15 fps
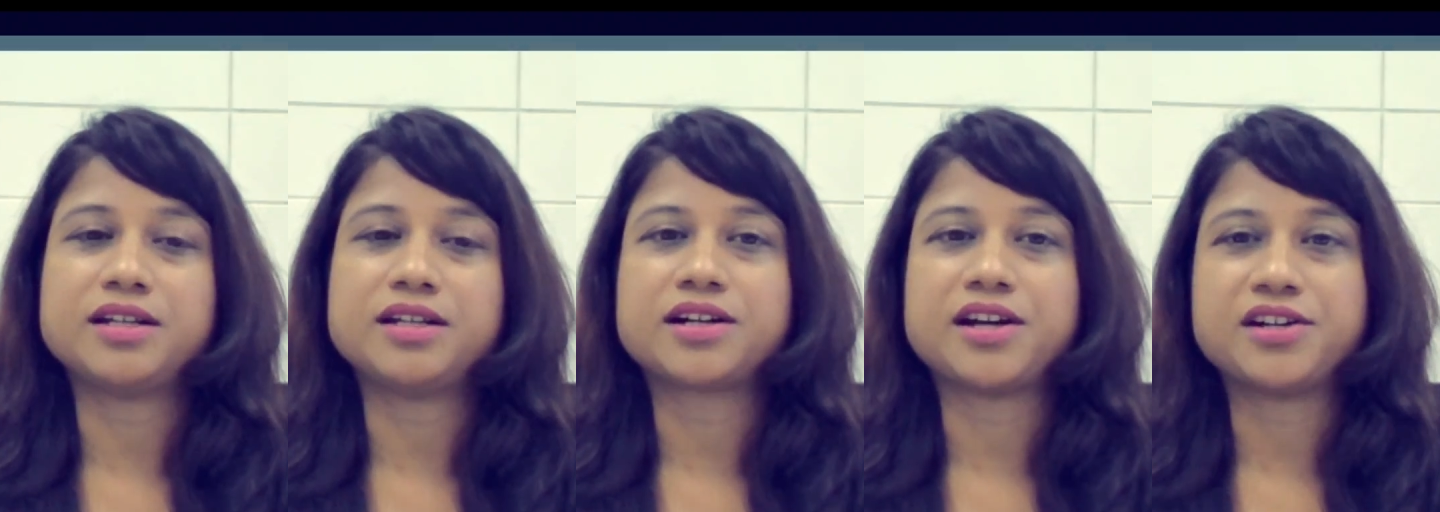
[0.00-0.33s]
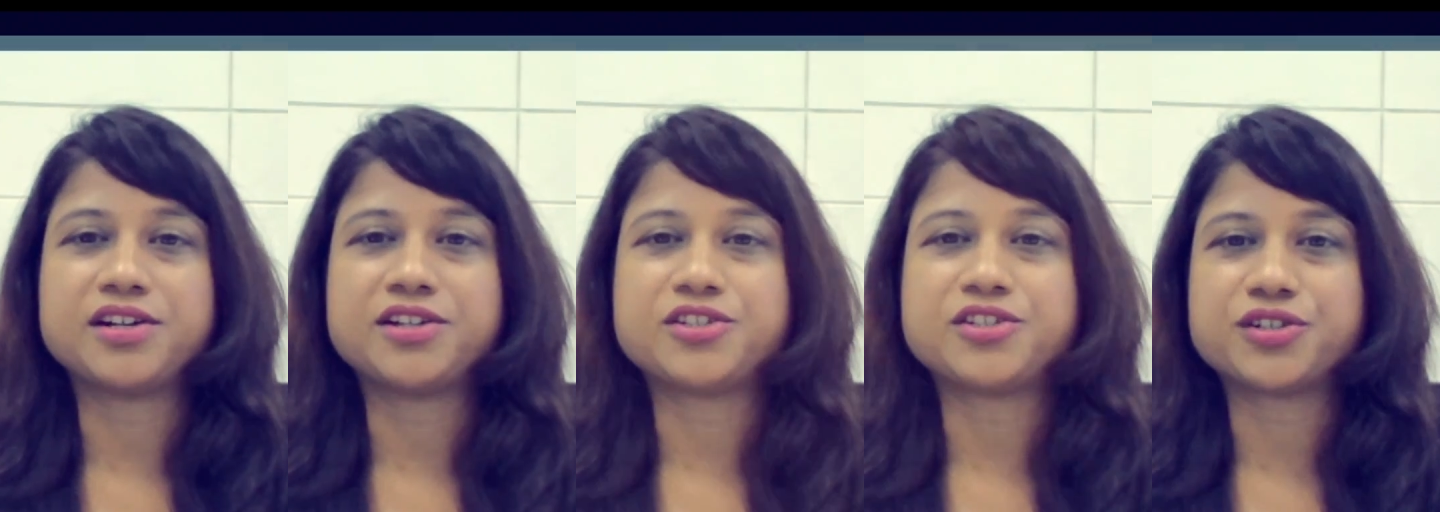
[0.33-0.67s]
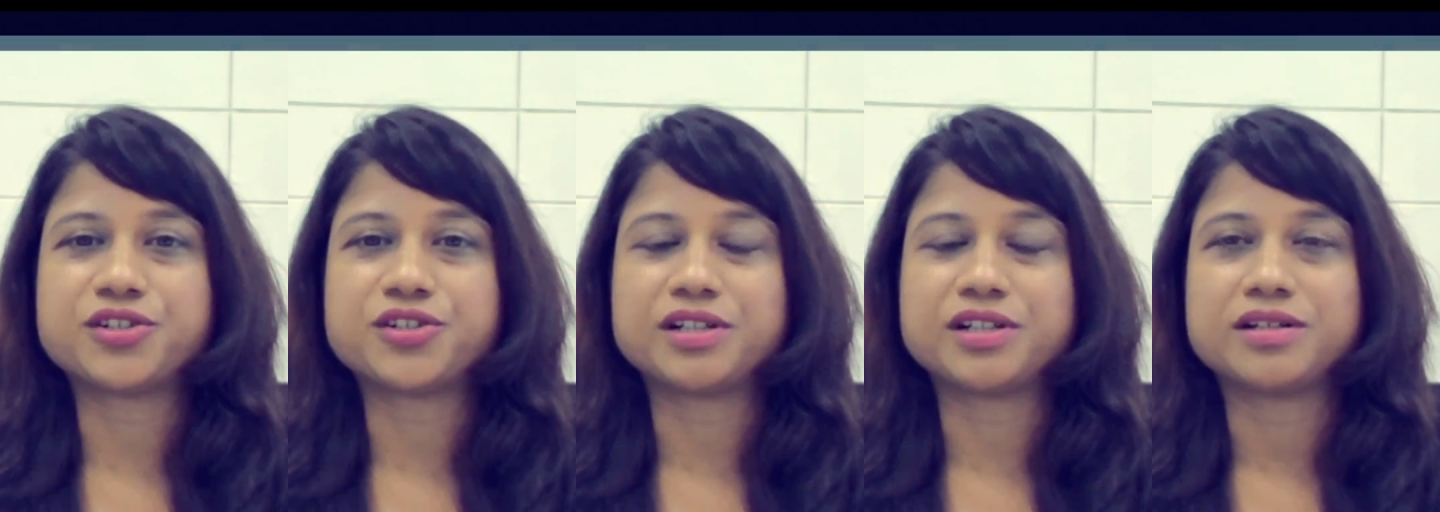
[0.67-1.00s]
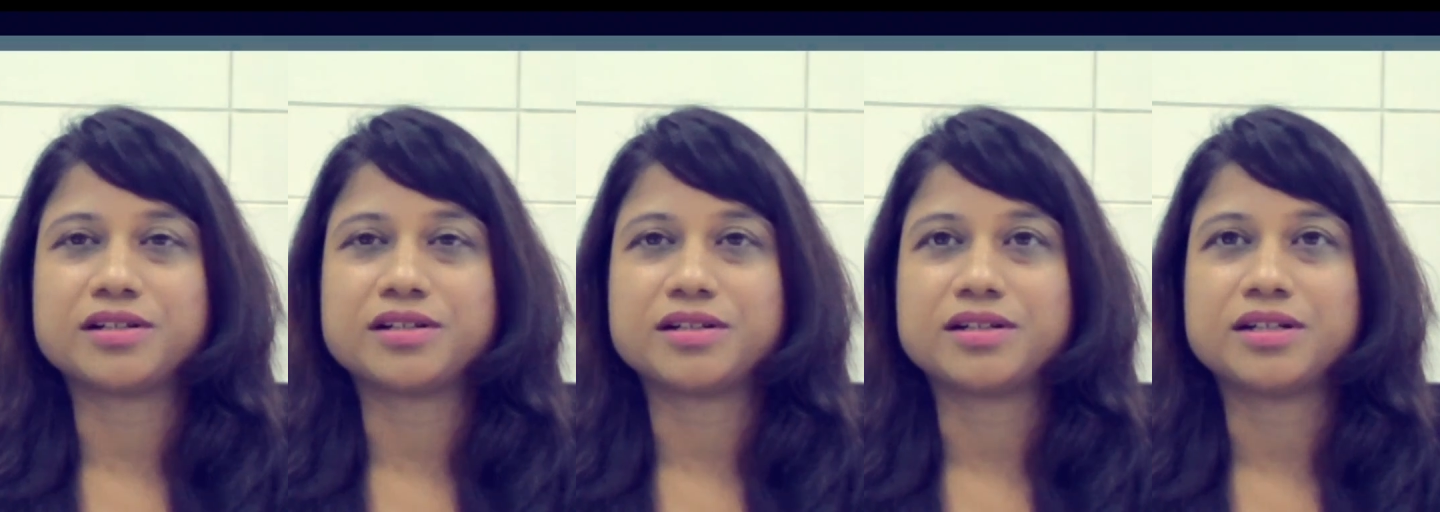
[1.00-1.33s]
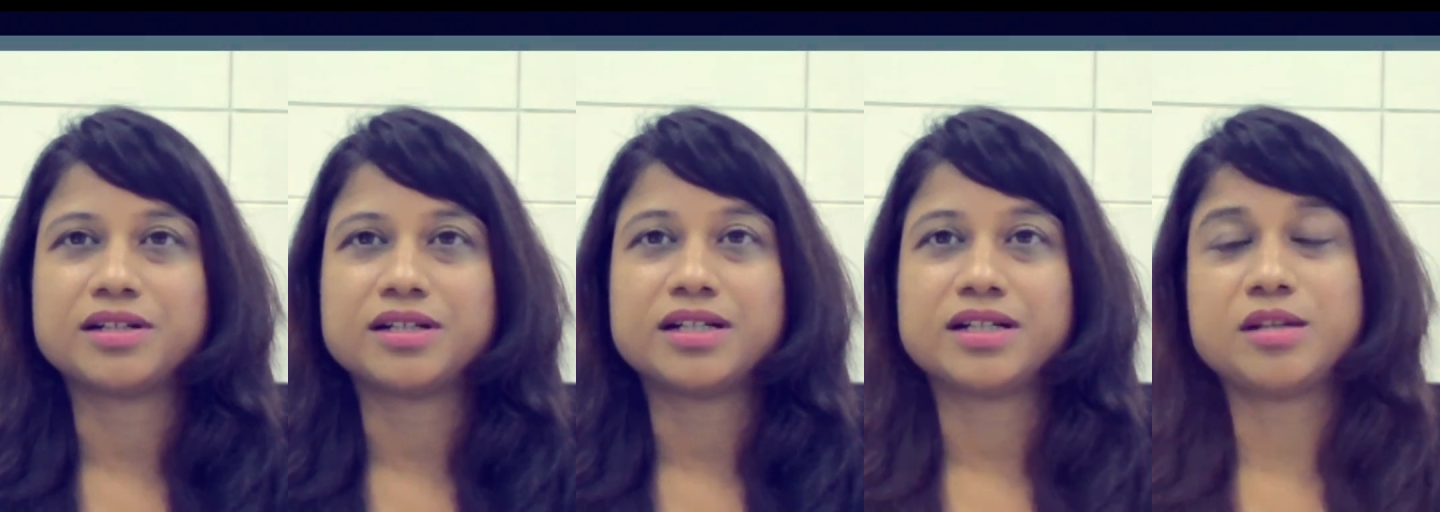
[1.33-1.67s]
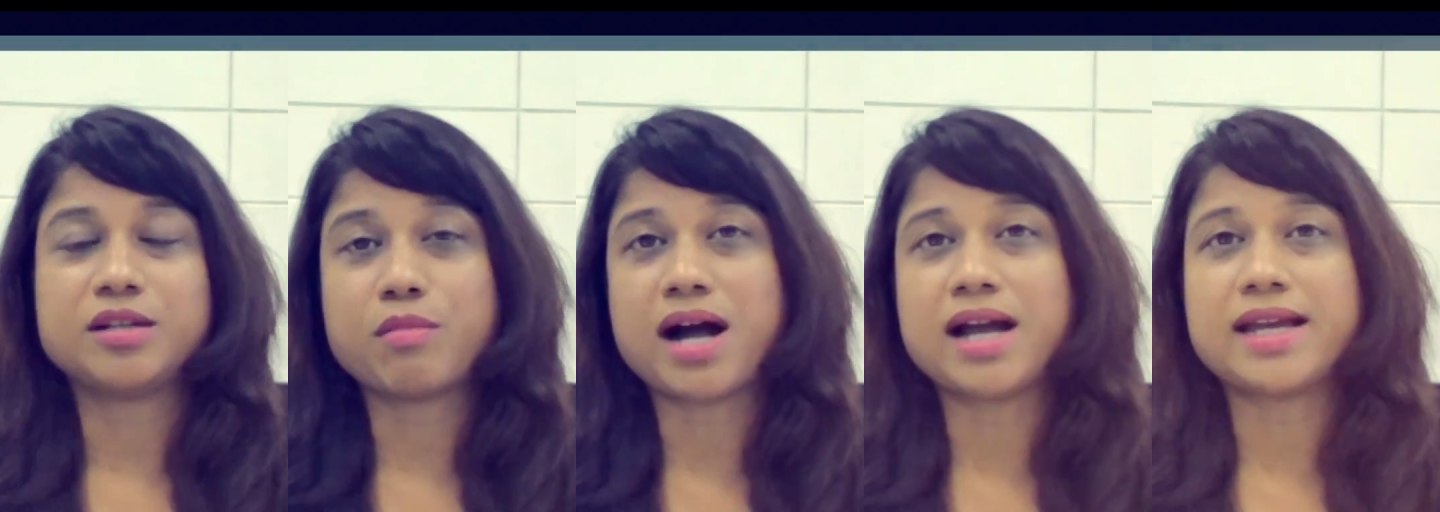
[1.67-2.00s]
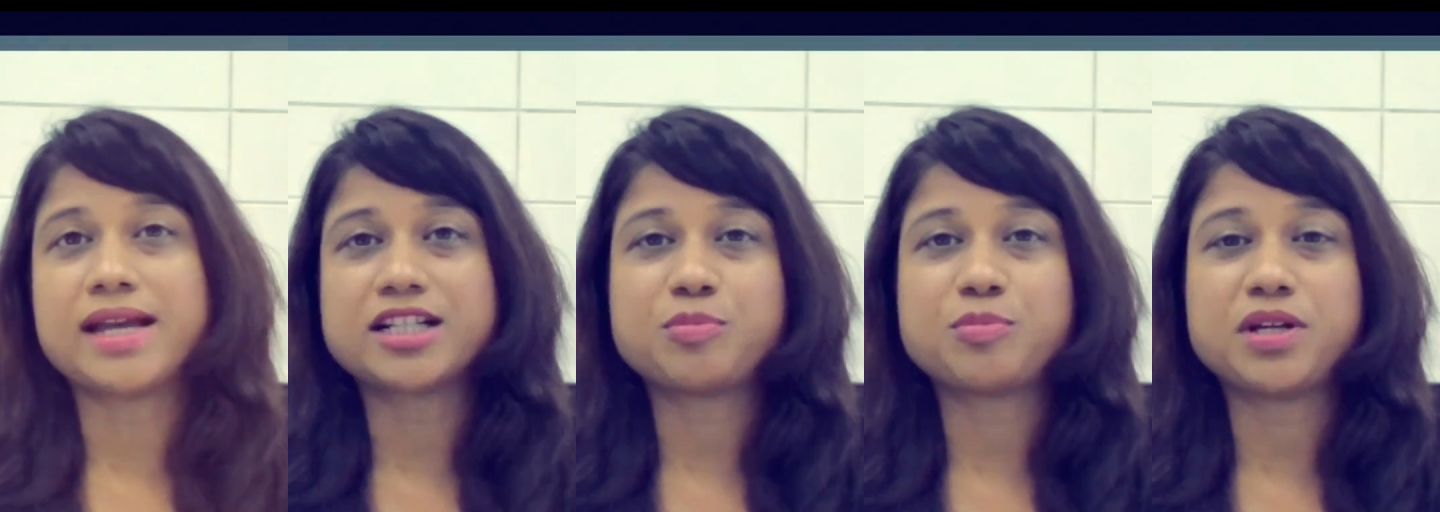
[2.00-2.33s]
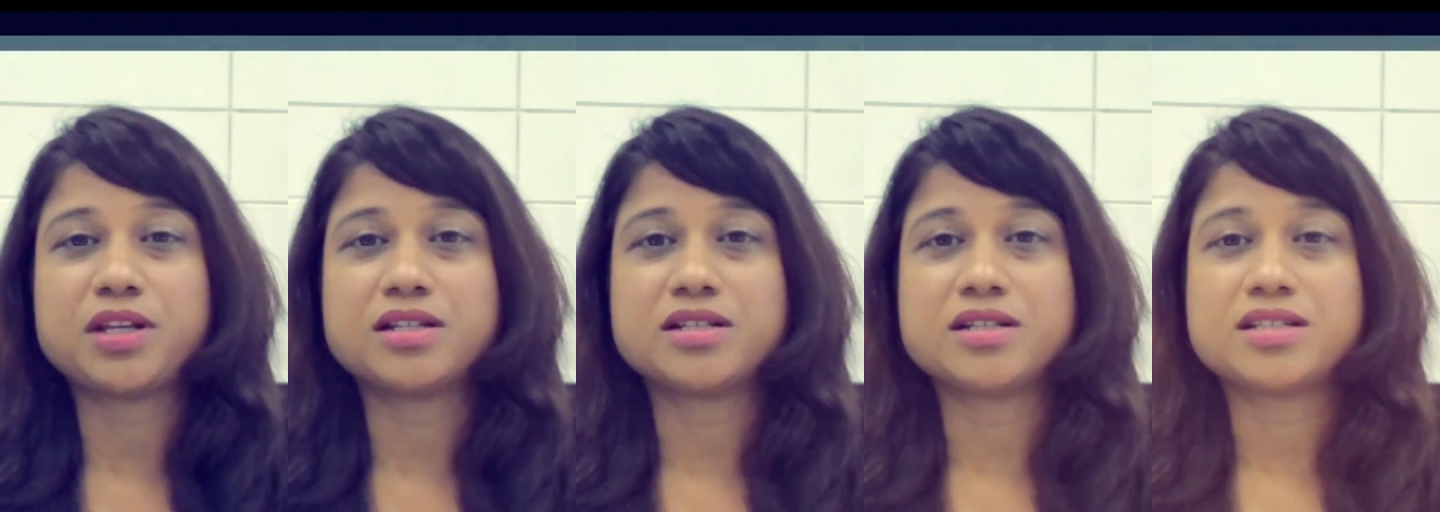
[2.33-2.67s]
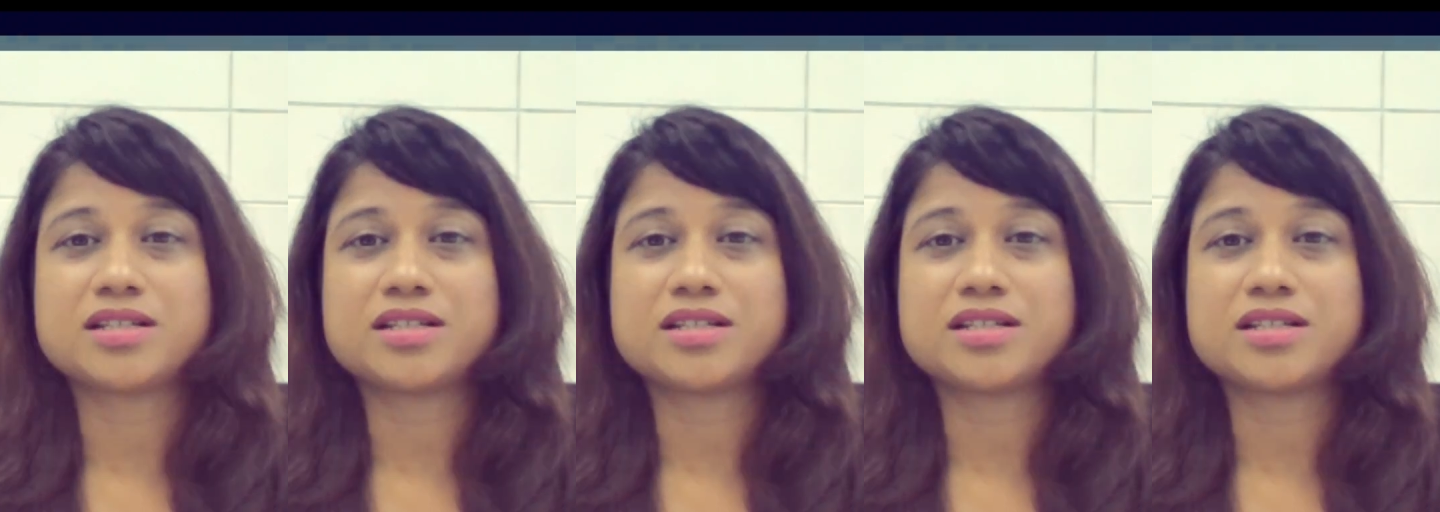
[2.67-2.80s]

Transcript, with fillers: in a career journey. In my experience,